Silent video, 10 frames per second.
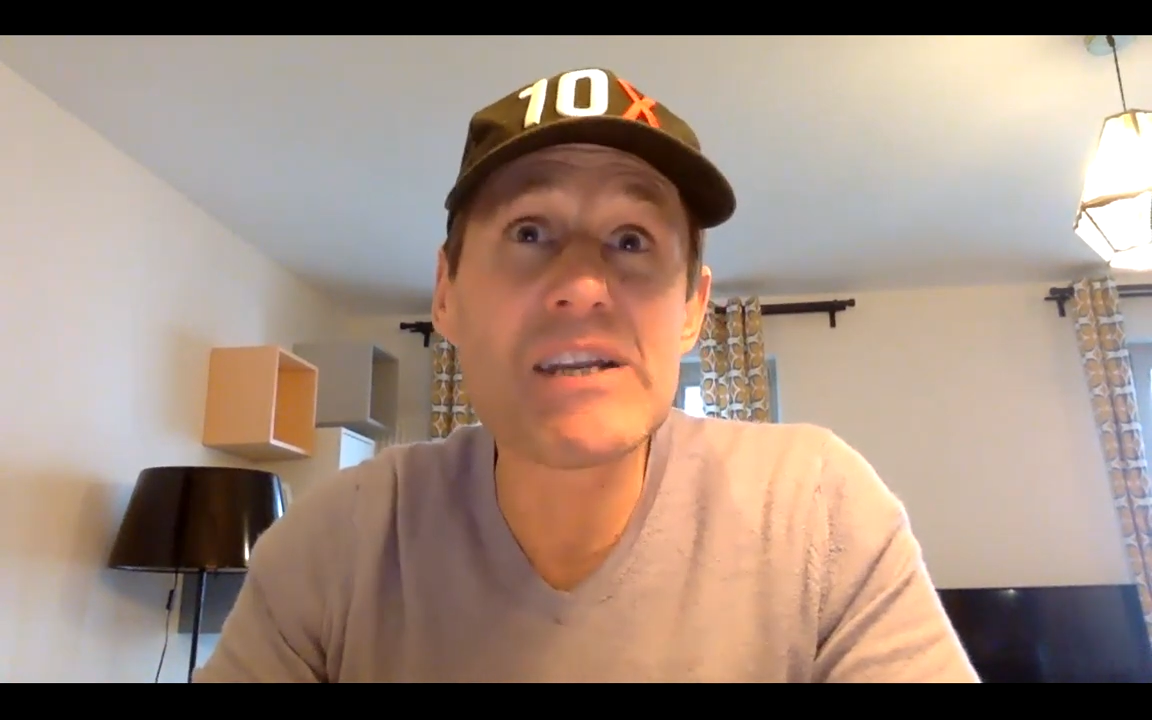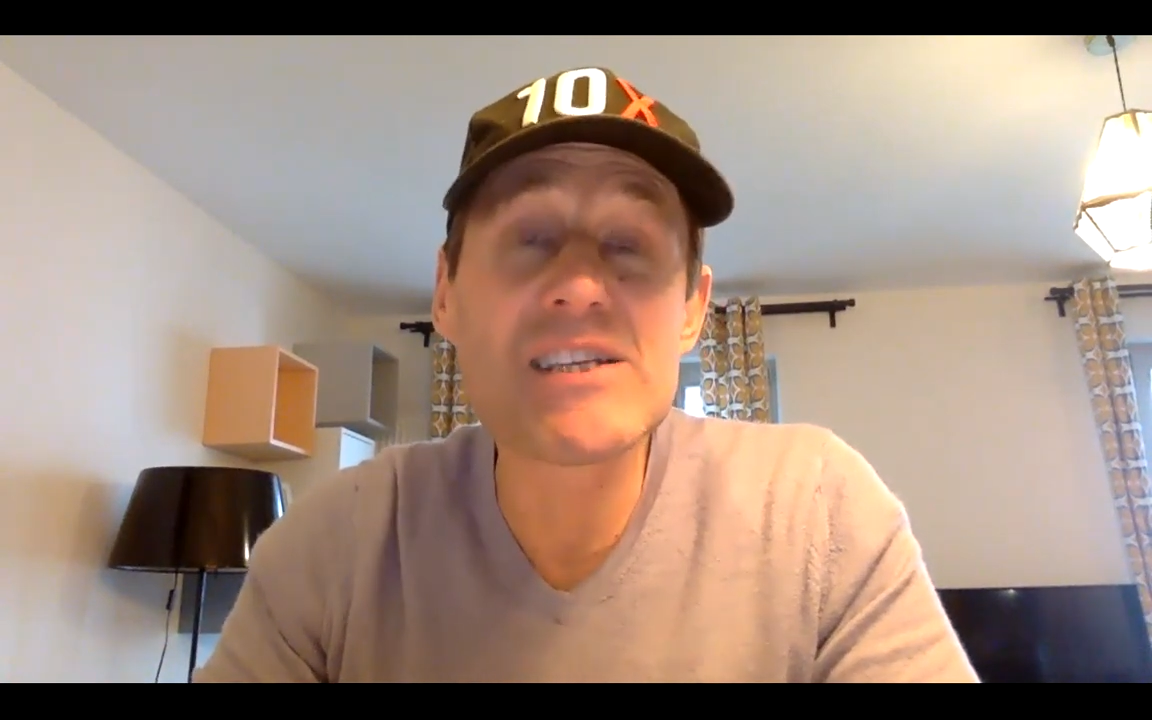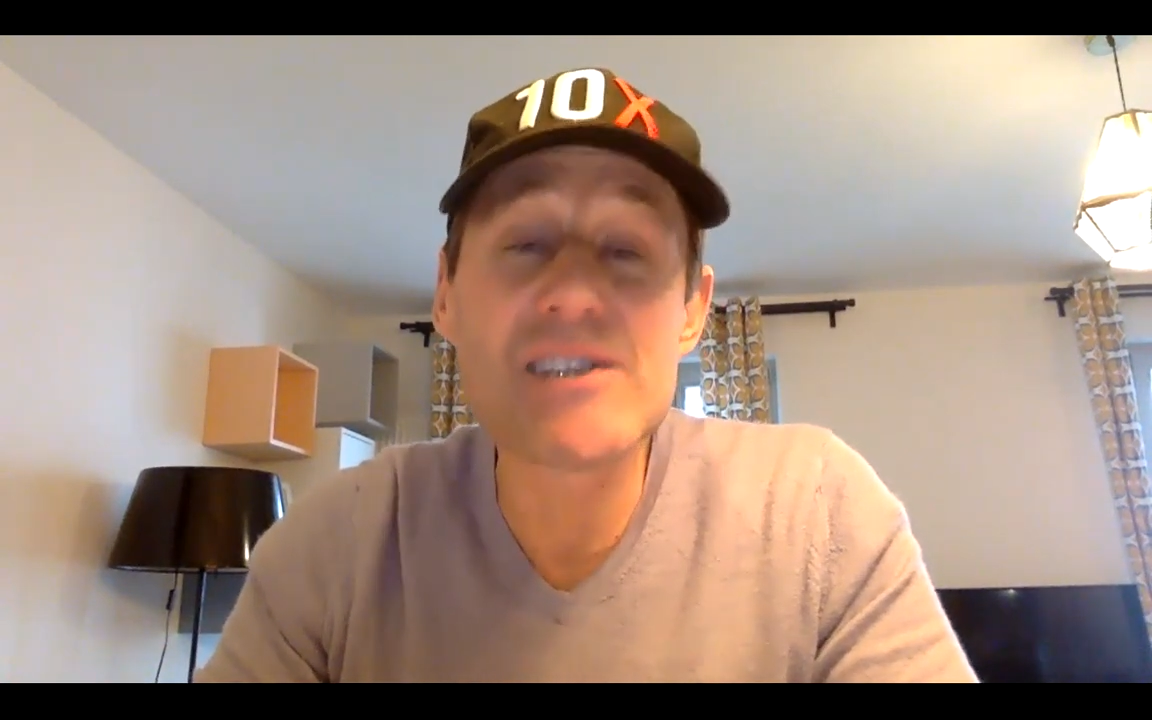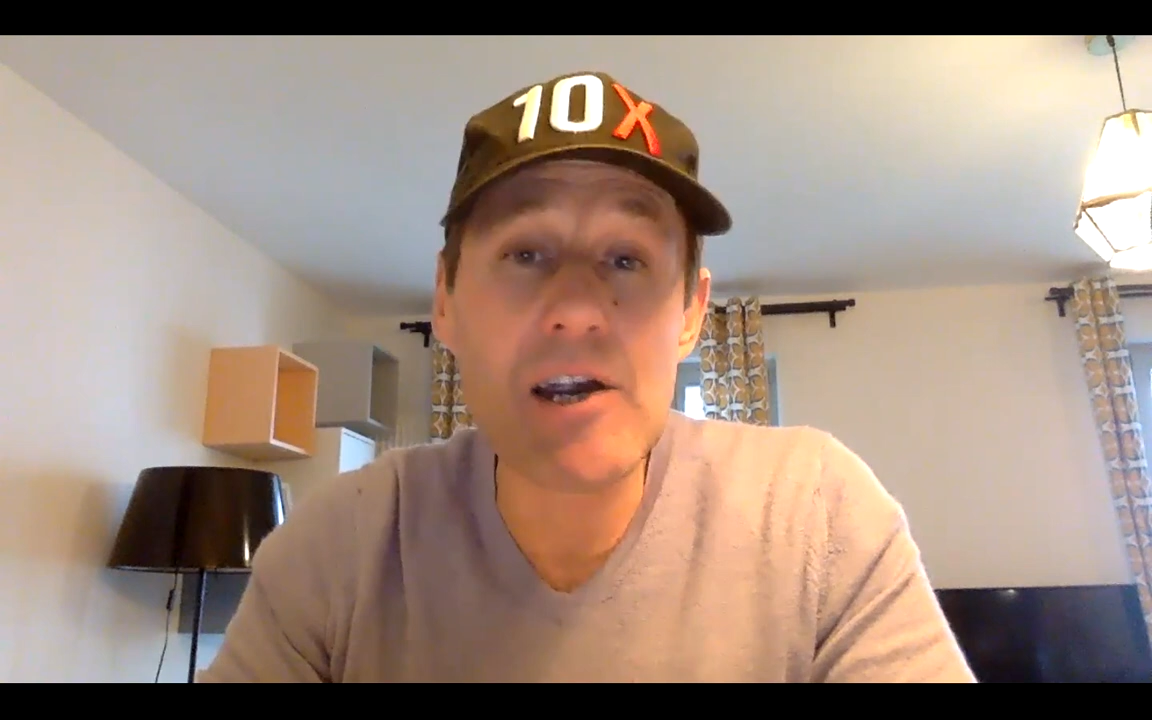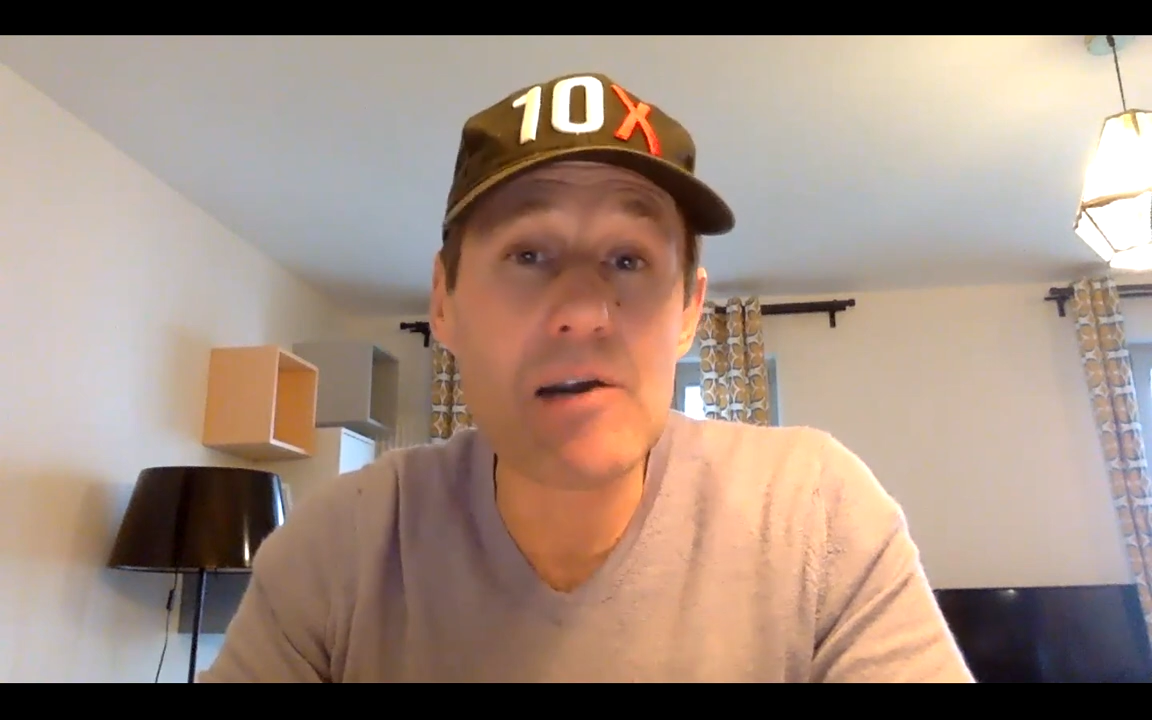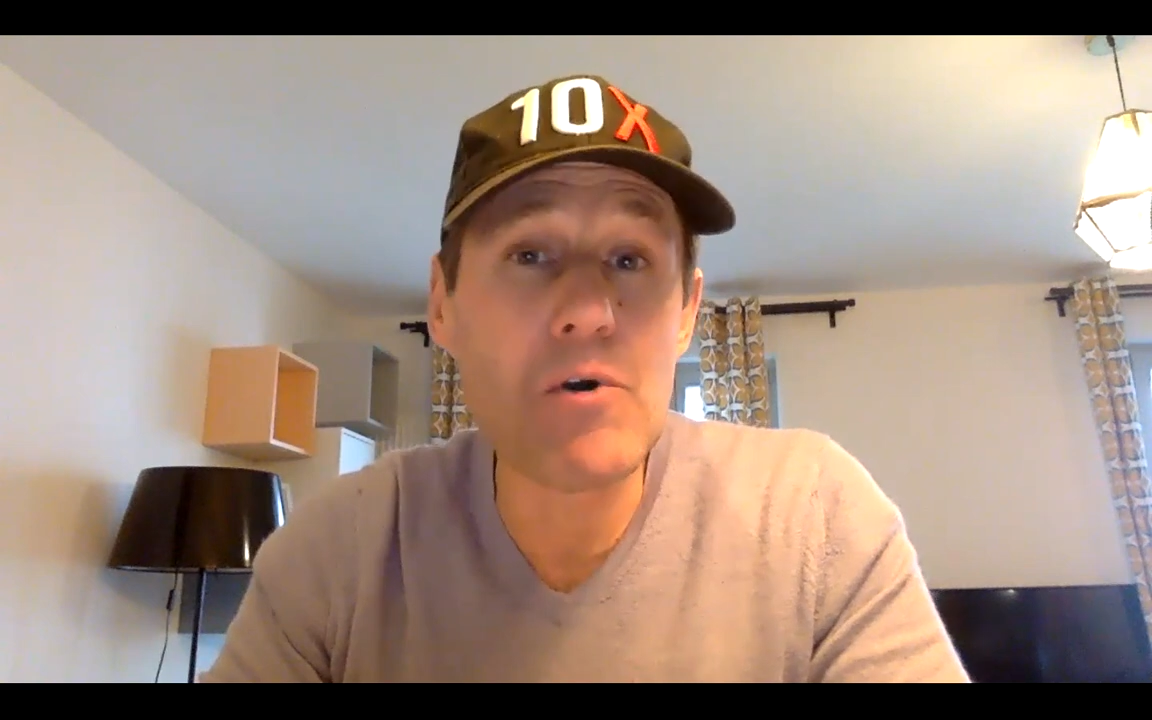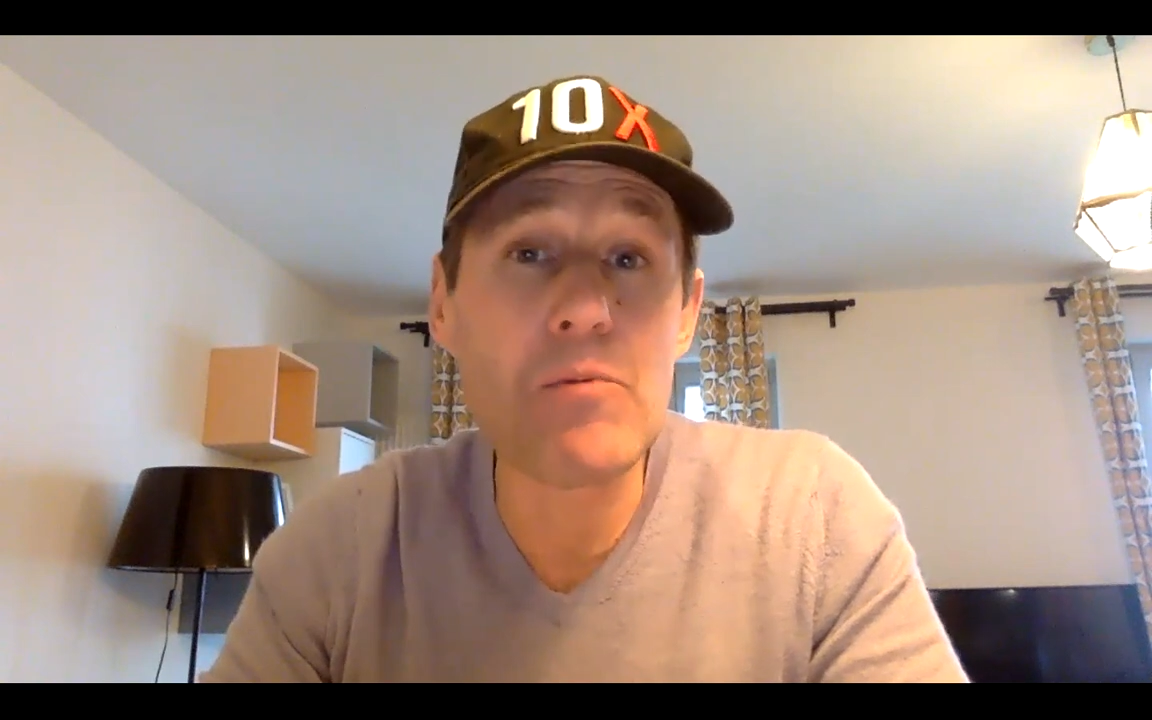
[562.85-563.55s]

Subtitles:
desirable